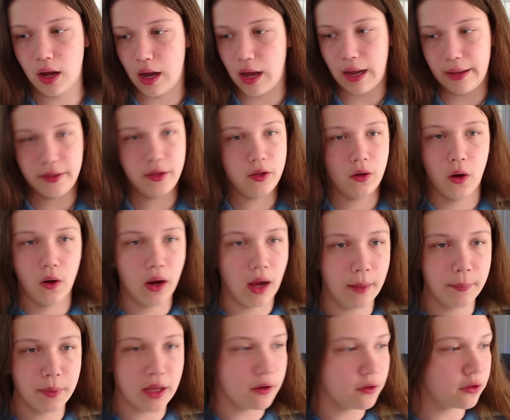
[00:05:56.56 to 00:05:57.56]
you know,
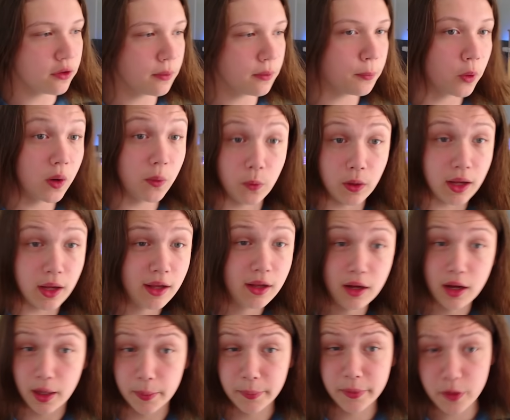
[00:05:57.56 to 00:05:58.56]
I'm getting to the point where
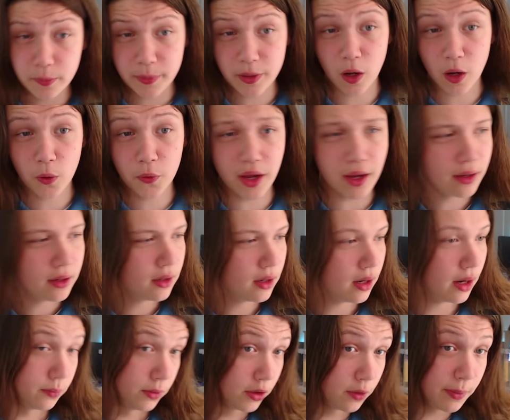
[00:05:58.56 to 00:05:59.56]
I'm a little bit older,
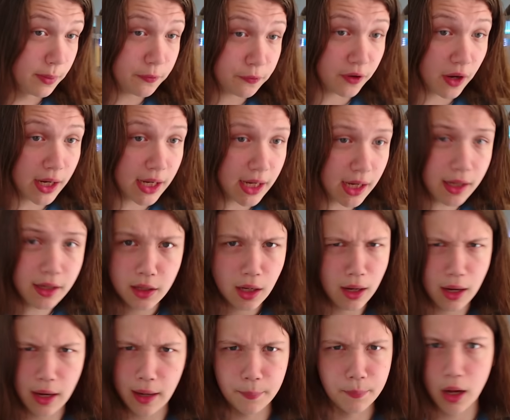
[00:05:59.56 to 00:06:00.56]
I'm a little bit funnier,
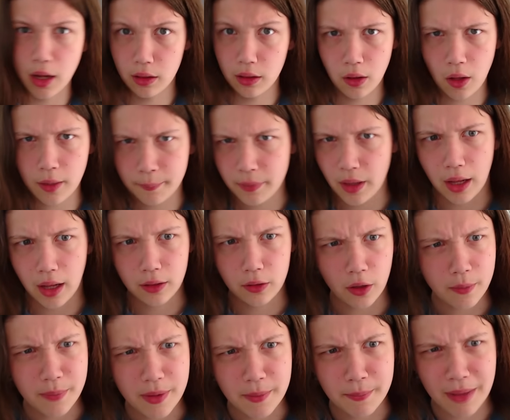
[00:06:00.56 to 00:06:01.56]
I'm a lot, a
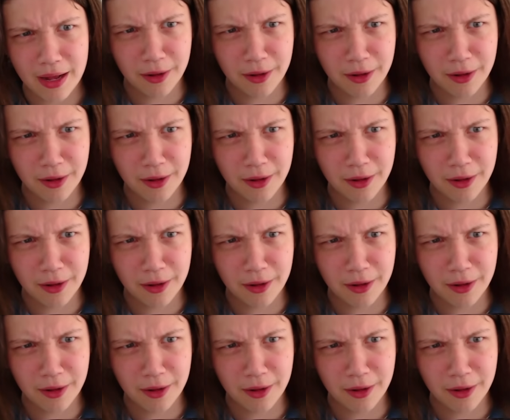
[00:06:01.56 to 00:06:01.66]
lot a bit better